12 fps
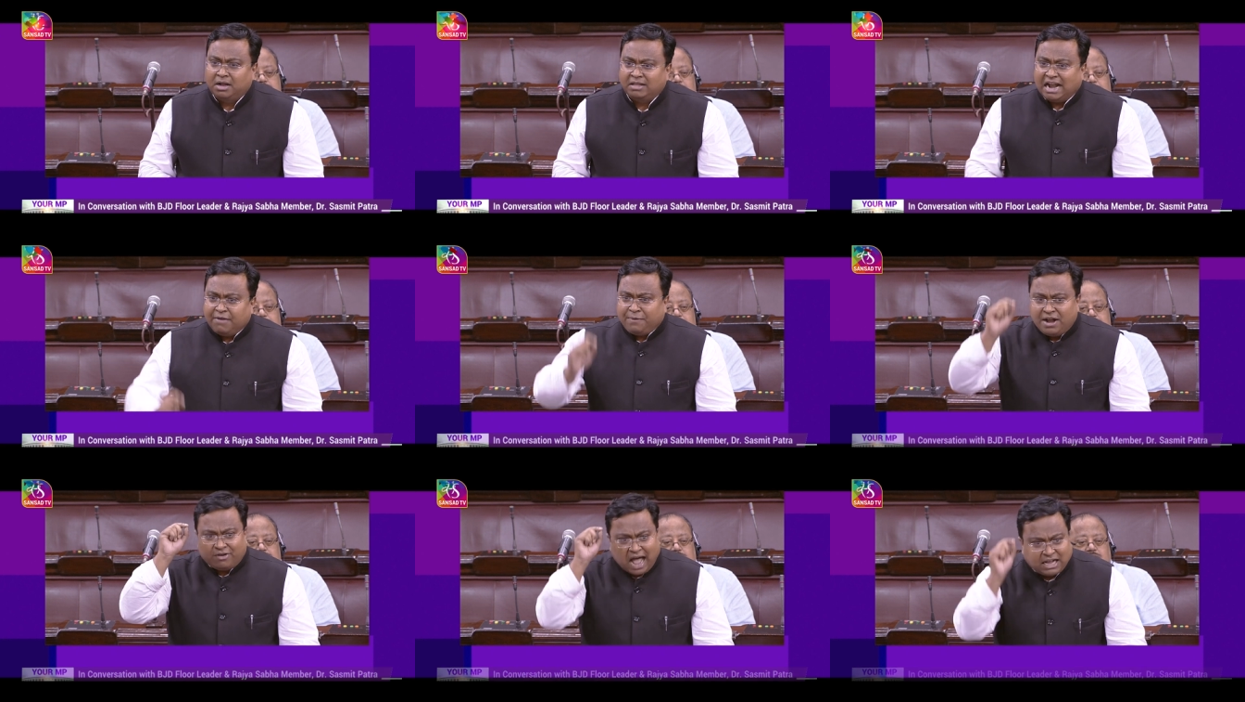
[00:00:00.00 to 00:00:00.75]
that if
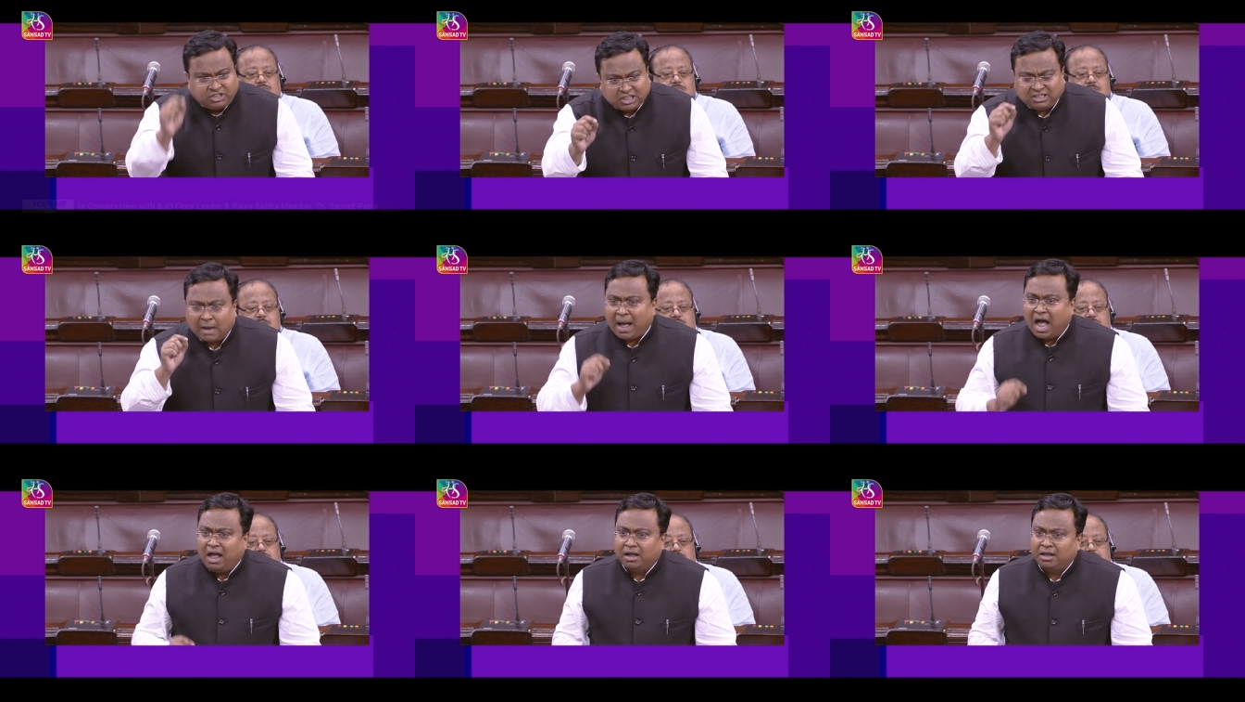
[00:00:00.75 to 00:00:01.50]
in Rajya
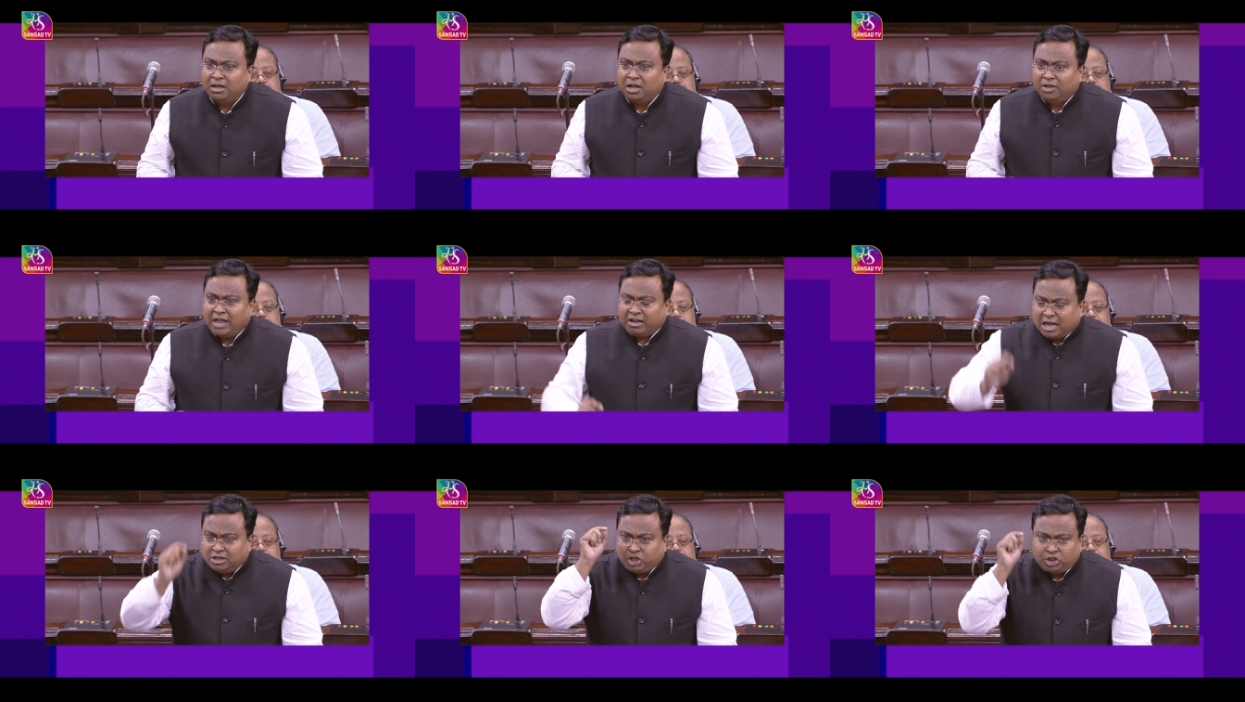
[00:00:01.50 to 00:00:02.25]
Sabha, the
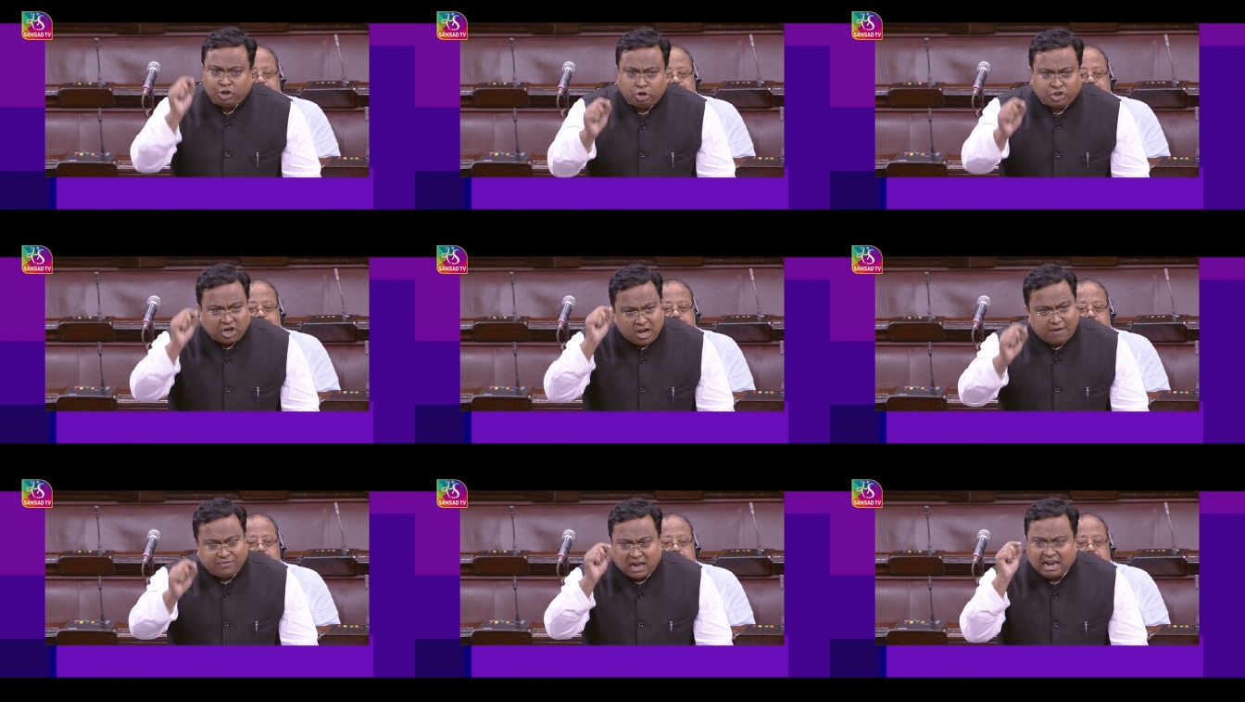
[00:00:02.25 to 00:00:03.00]
constitution
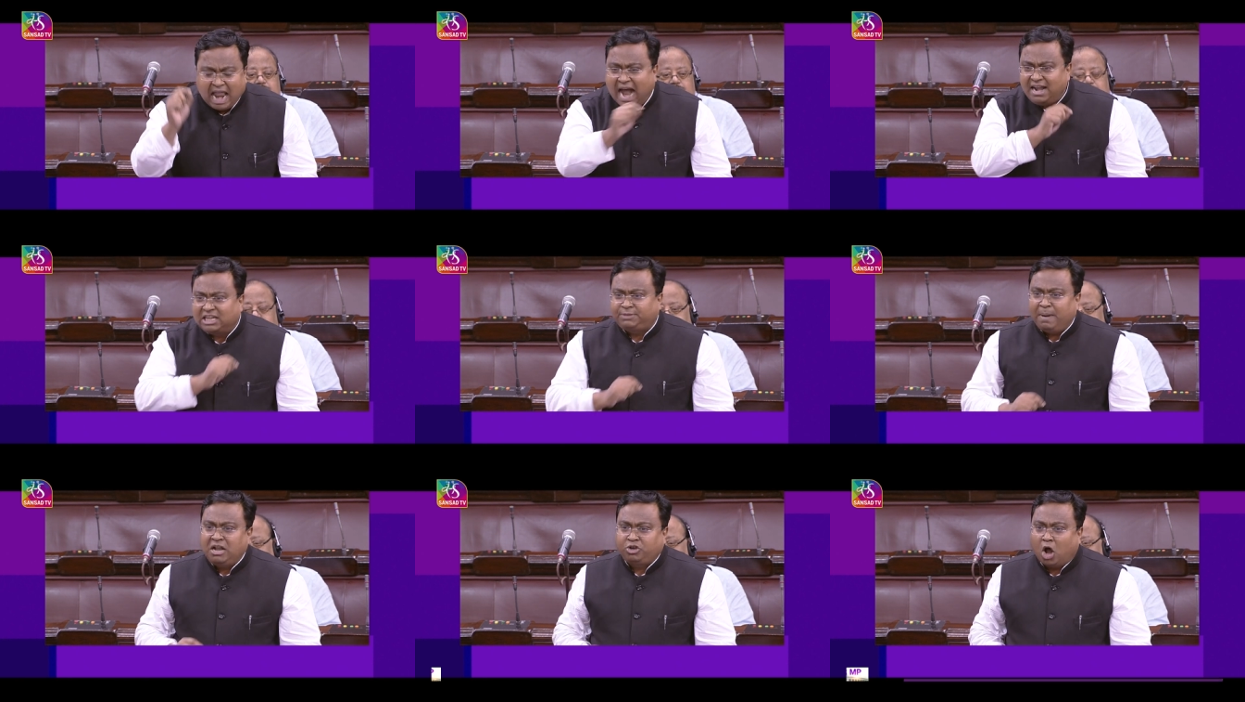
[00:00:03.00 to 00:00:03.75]
of the land is
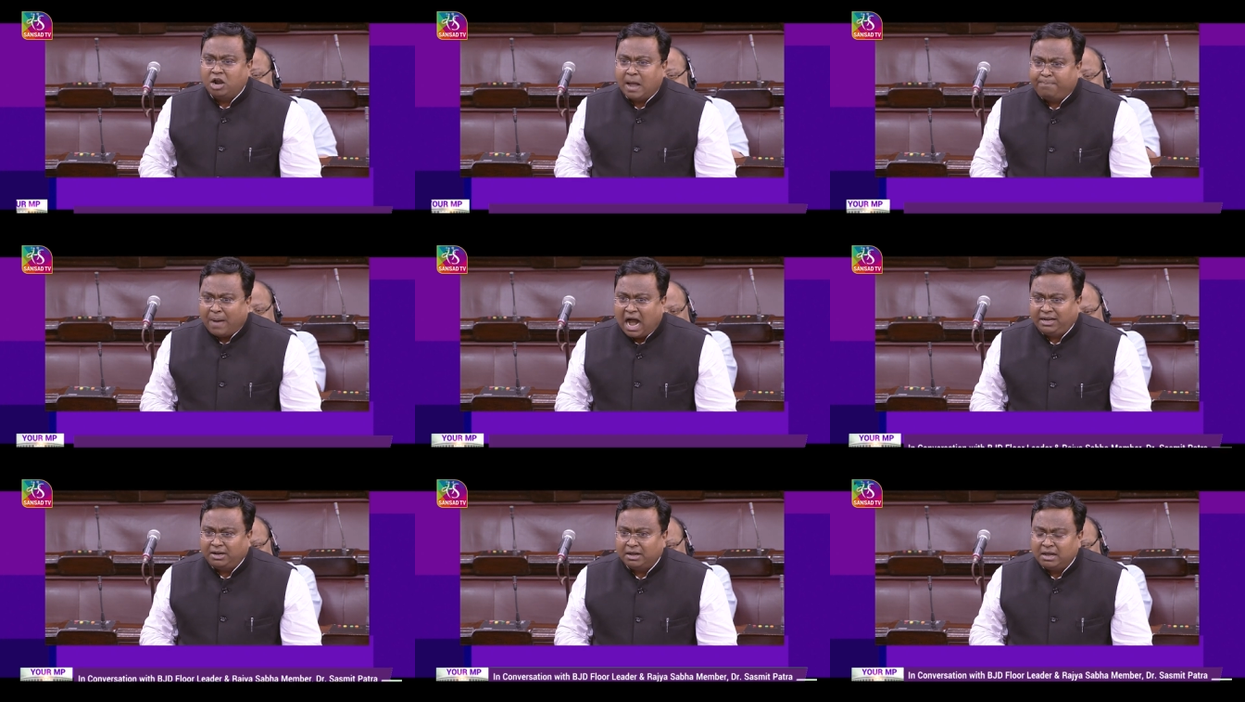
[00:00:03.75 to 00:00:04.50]
being torn
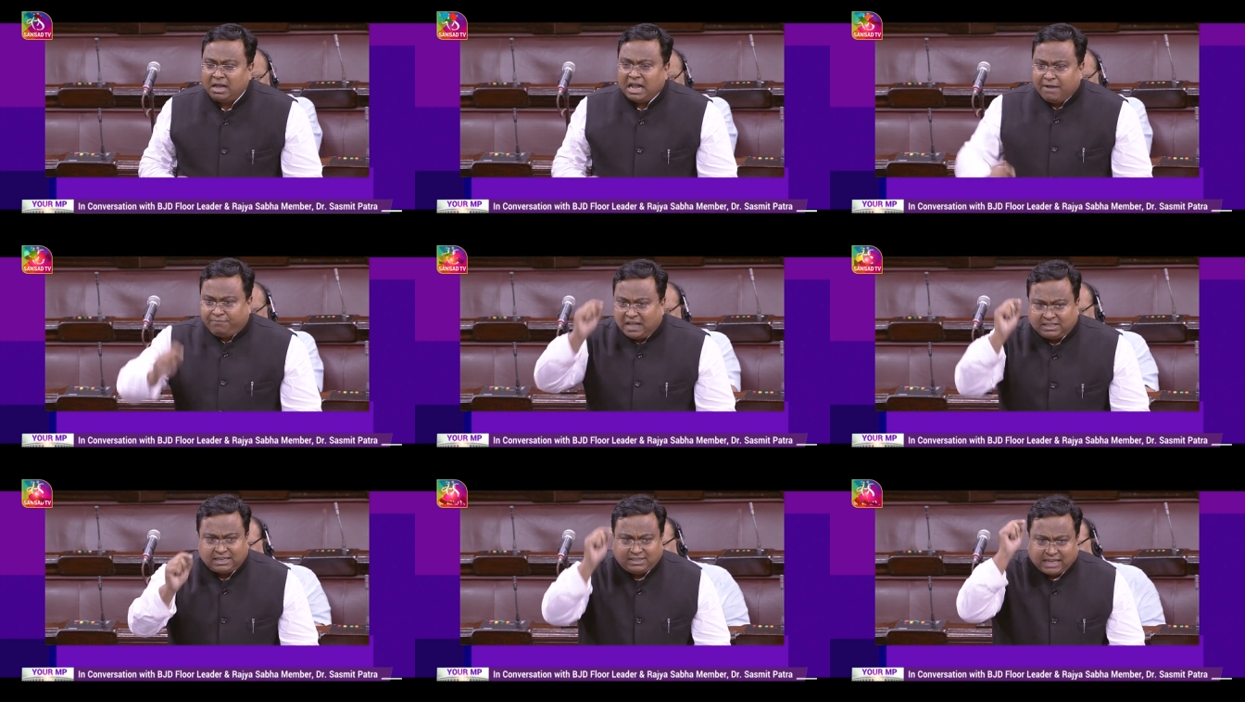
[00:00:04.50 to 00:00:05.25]
apart, if this is